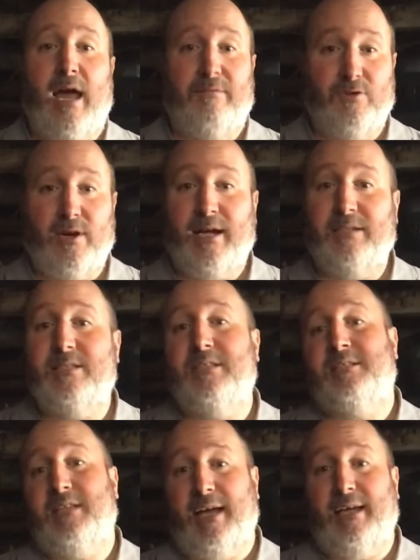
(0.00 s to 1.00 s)
after I got to the
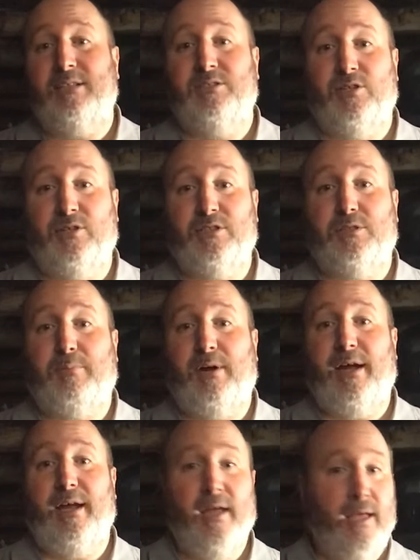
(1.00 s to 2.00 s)
second and third
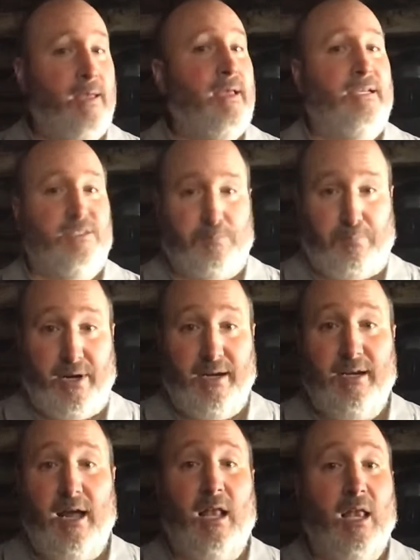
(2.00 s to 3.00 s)
spray,
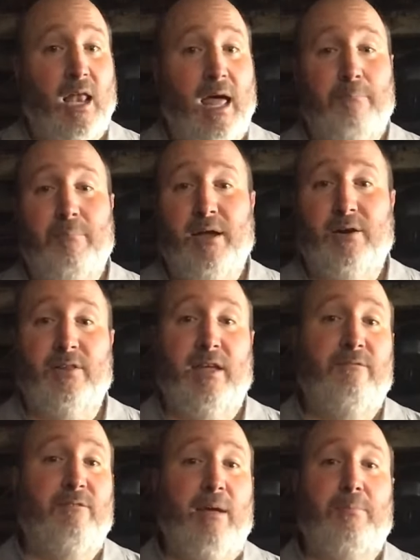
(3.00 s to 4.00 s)
sprayed a lot better. They
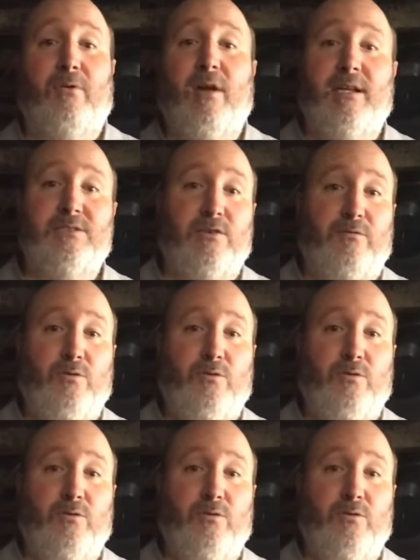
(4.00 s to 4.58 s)
vaporized the